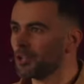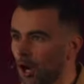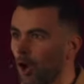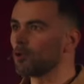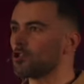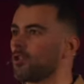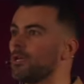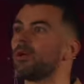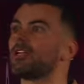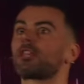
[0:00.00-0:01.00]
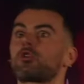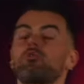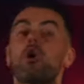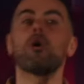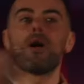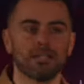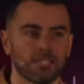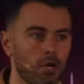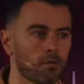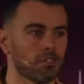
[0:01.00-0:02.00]
culturally, we can throw
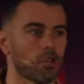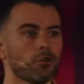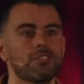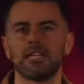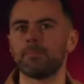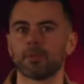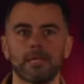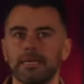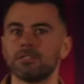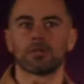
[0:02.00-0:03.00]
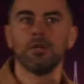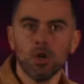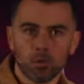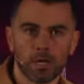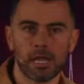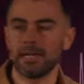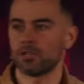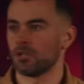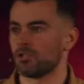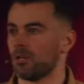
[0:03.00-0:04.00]
ourselves so deeply into
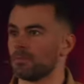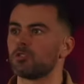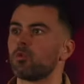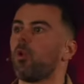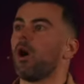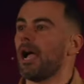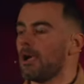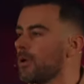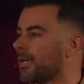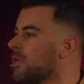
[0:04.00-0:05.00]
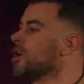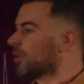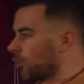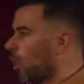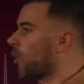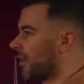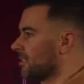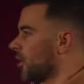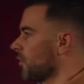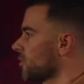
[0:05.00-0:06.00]
relationships. It's why we can throw
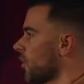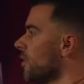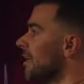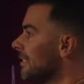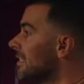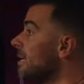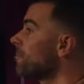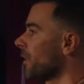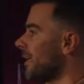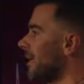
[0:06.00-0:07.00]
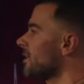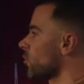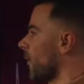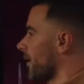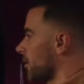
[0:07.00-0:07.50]
ourselves so deeply into our